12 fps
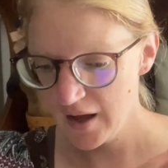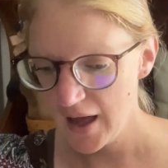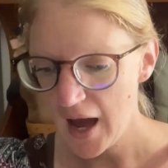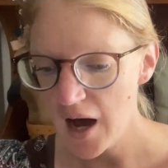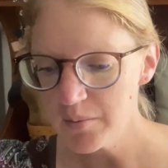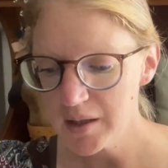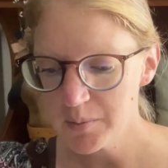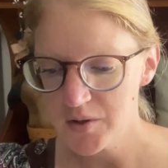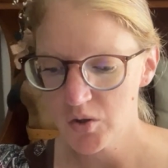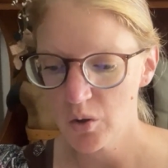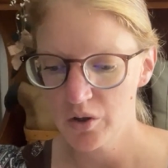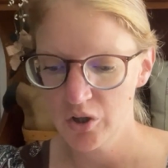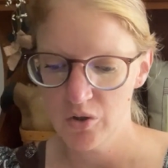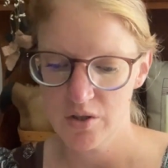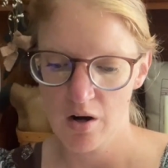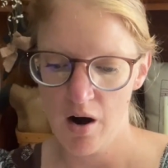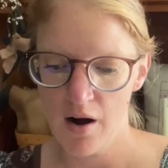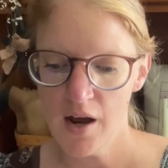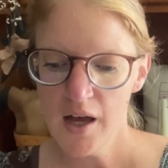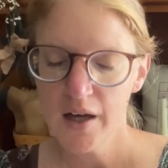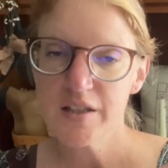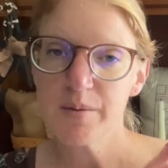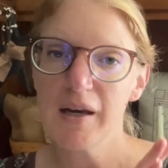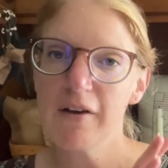how many Biscornus there are.
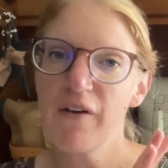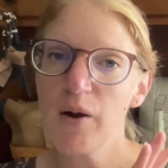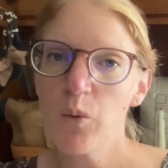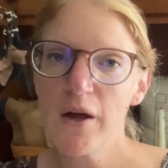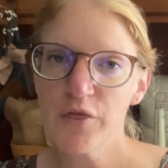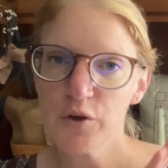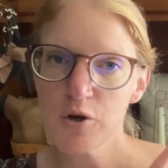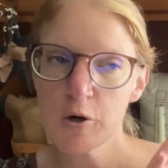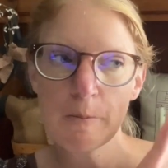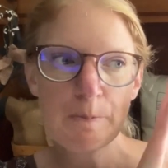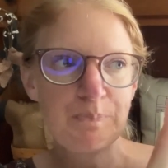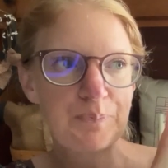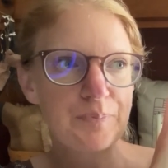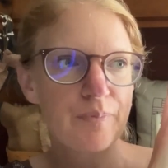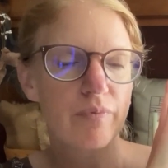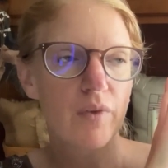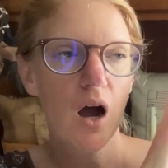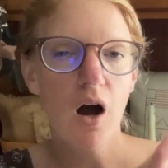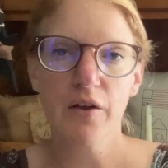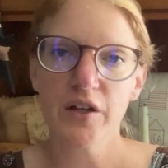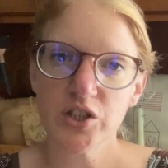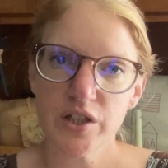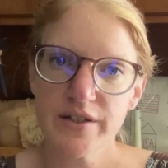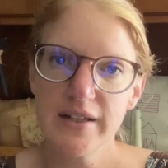I mean, if I went through all the
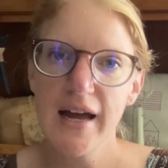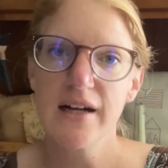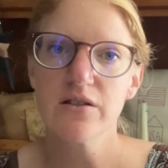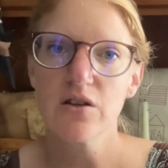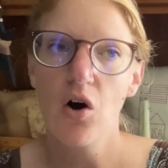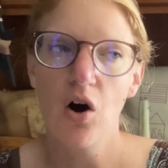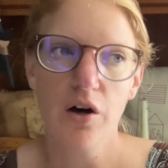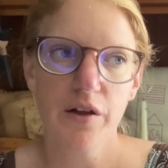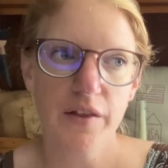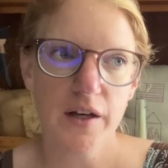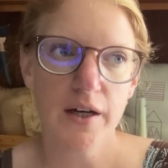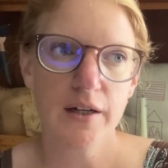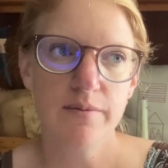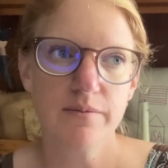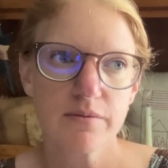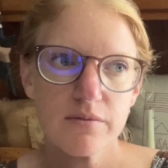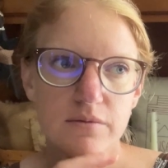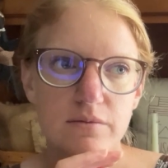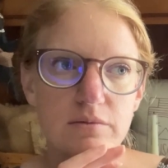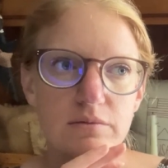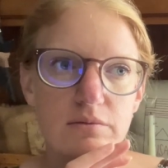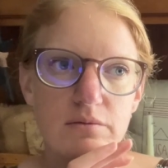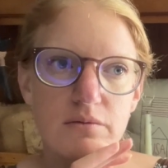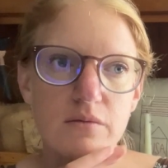Just Nans, all of the
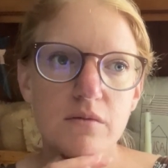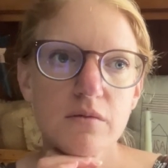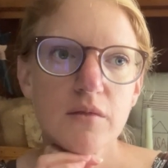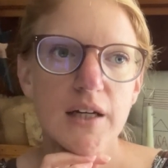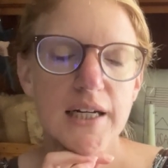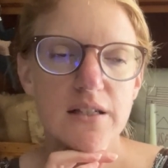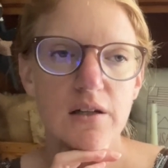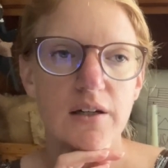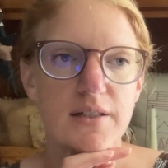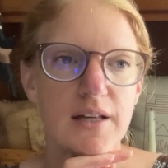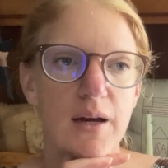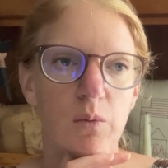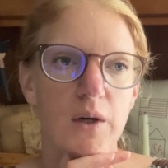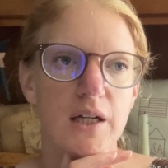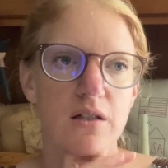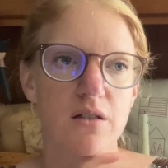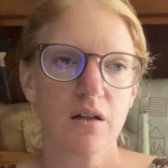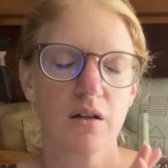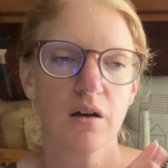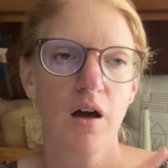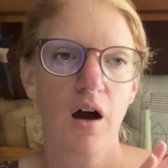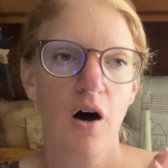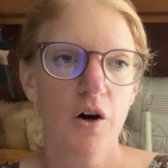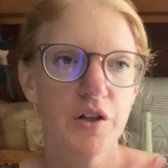hands-on design ones, and
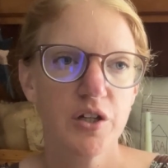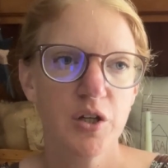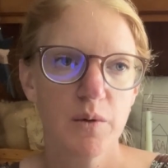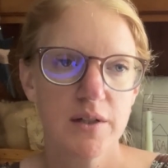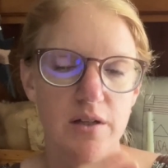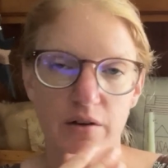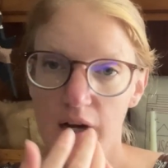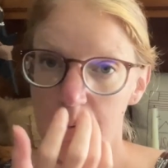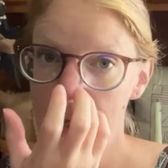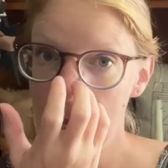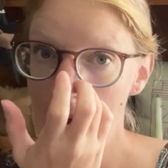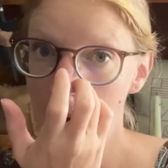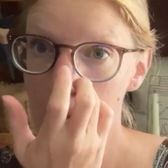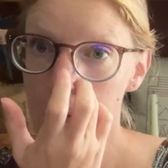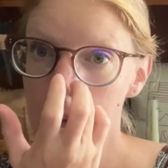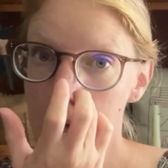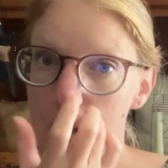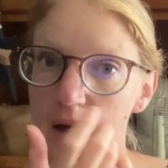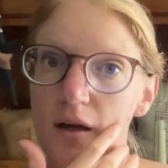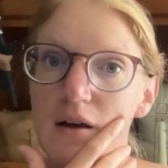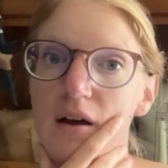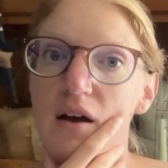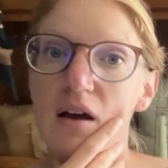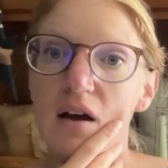all the new ones that are coming out,
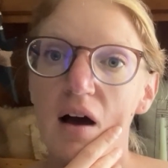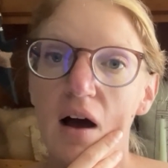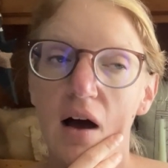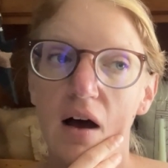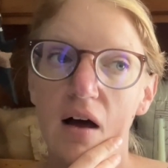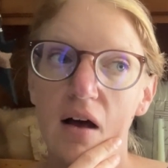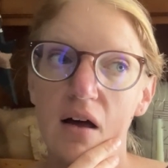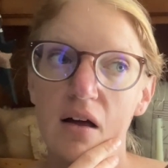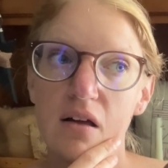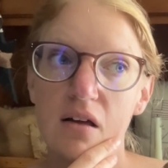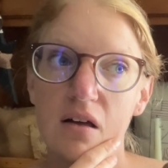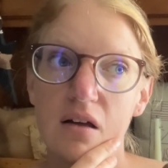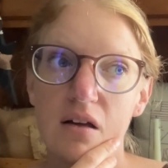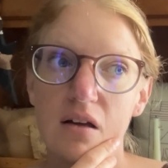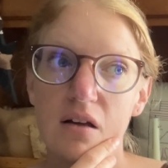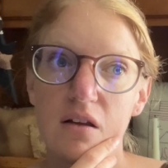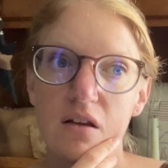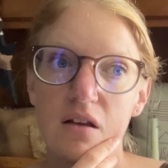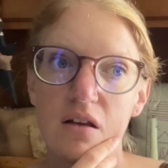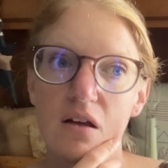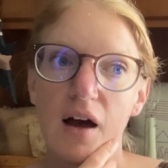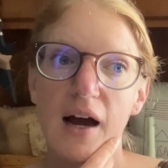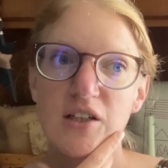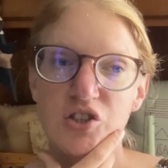I
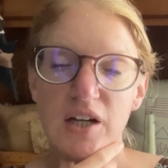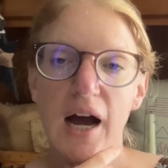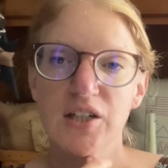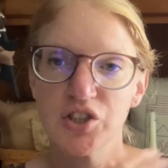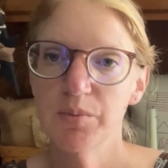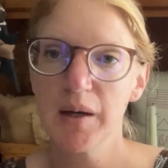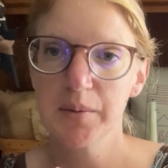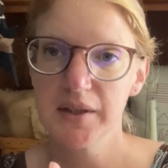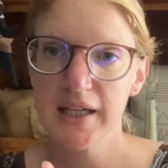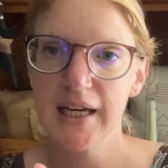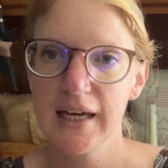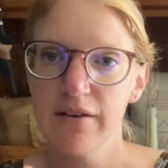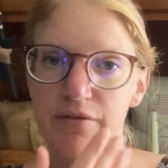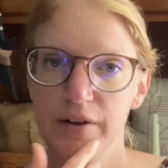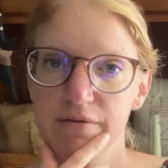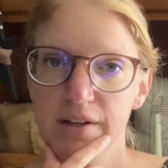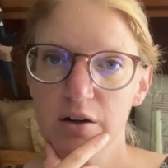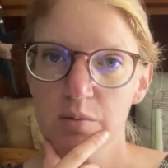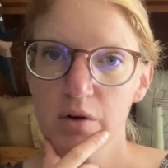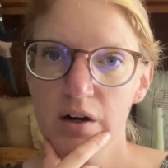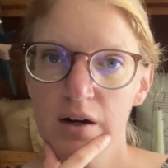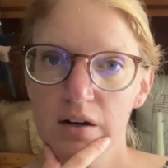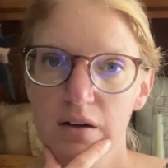should be able to hit 50 or more.